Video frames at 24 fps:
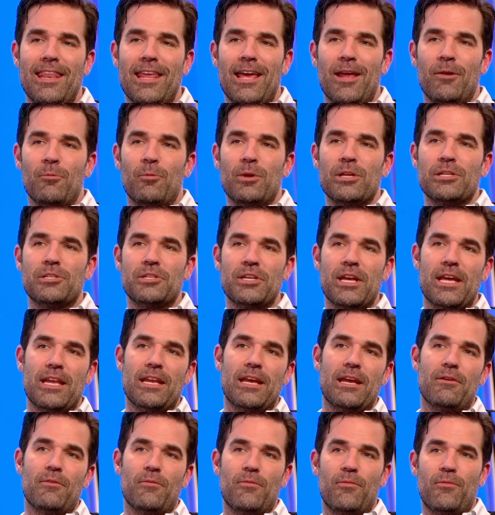then we did
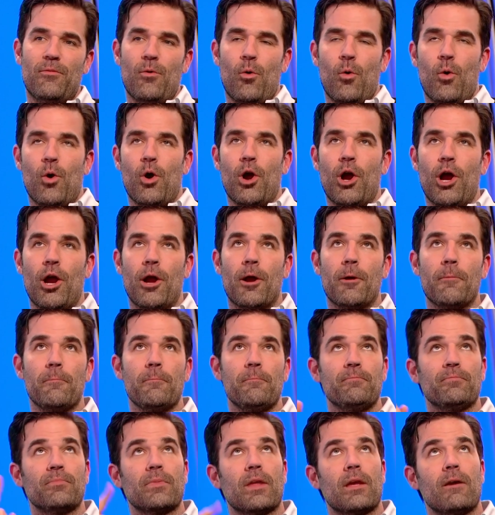it
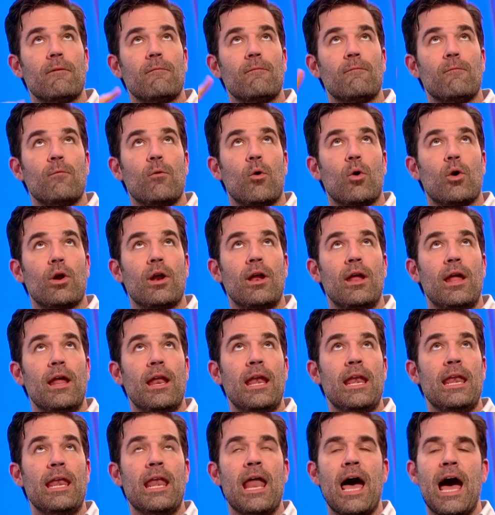for
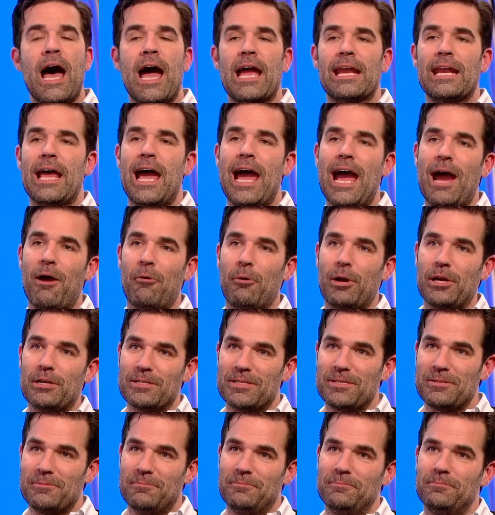9
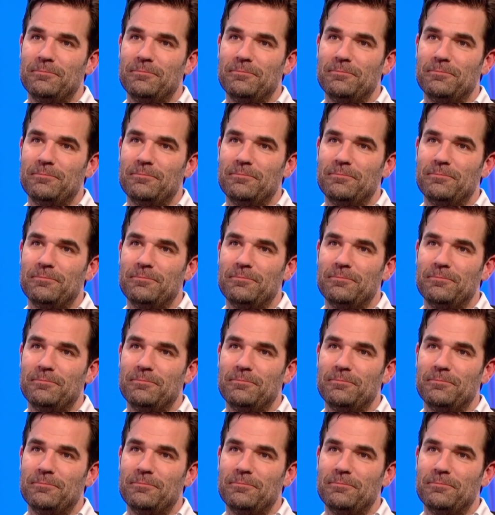hours.